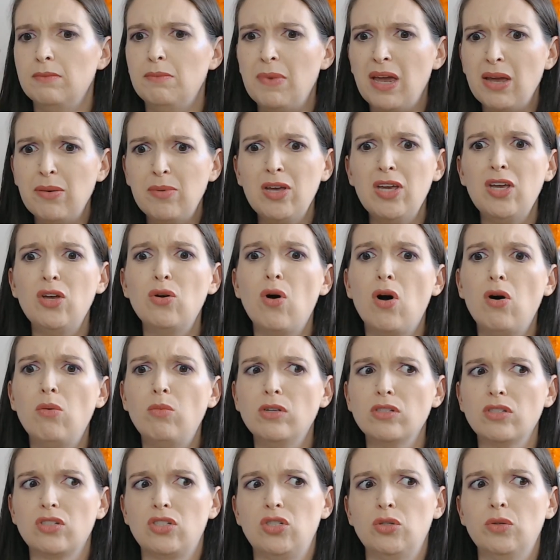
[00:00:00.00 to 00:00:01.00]
Maybe you
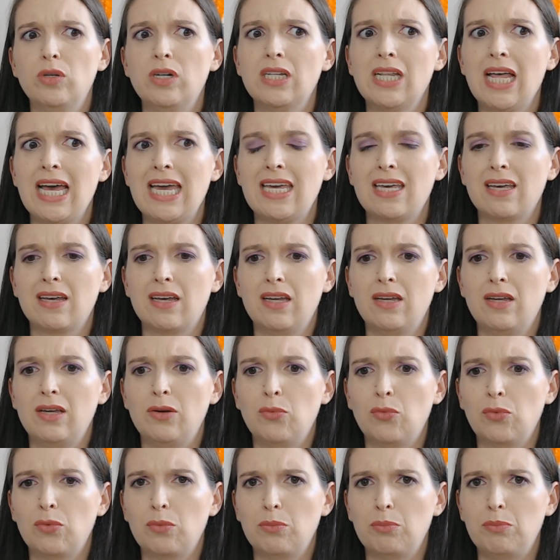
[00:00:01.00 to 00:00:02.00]
almost do it like
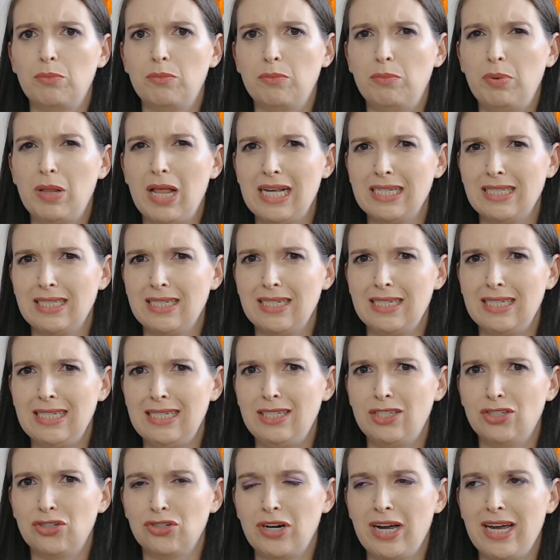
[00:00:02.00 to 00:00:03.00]
plastic
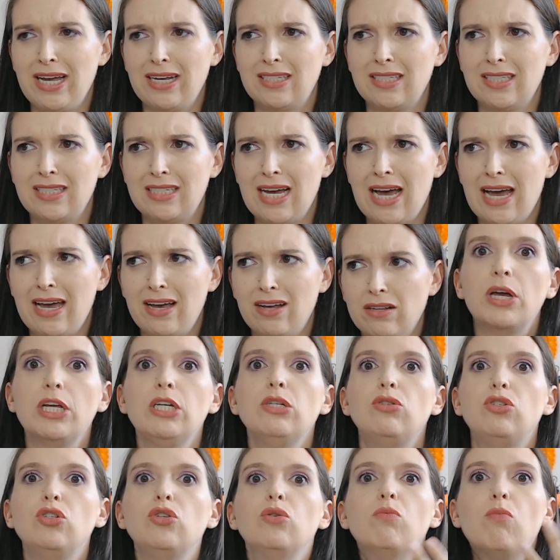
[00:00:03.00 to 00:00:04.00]
Easter egg style.
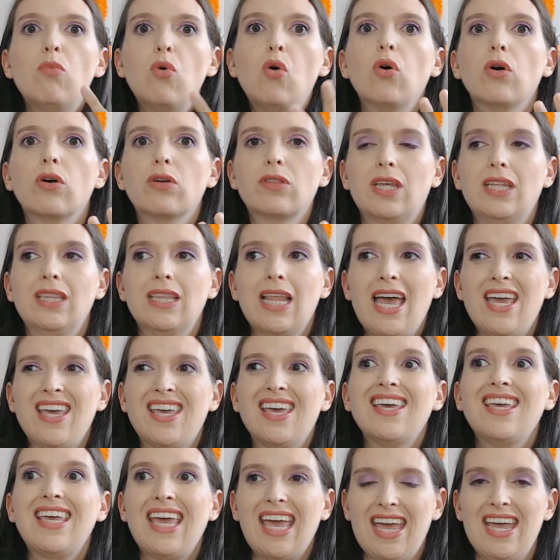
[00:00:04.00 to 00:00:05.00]
You do more than
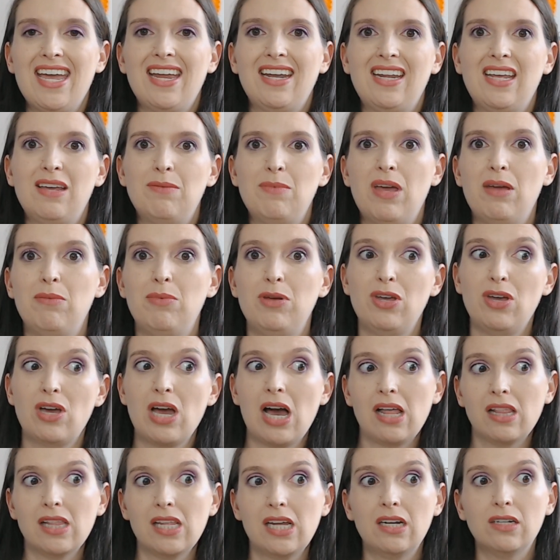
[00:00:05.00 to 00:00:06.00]
like candy. Maybe you
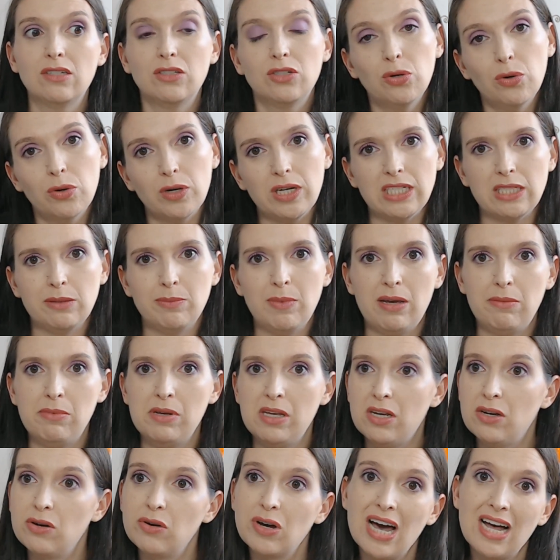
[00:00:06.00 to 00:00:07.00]
got little toys. Maybe
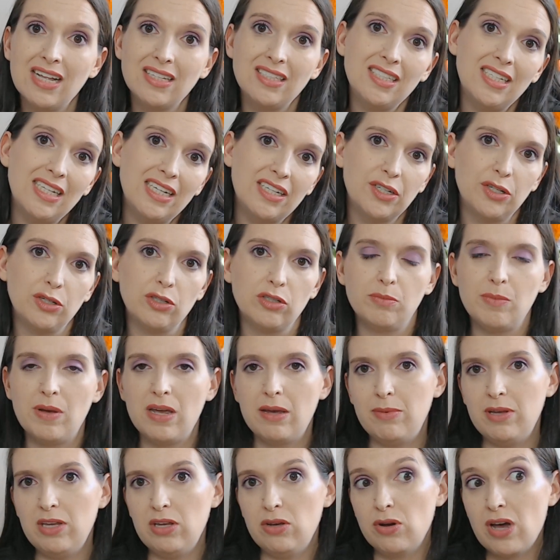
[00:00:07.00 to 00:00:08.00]
you got stickers.
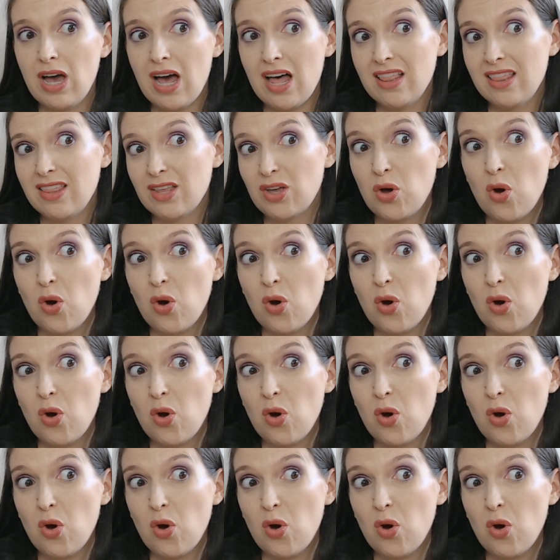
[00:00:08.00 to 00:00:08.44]
Maybe you got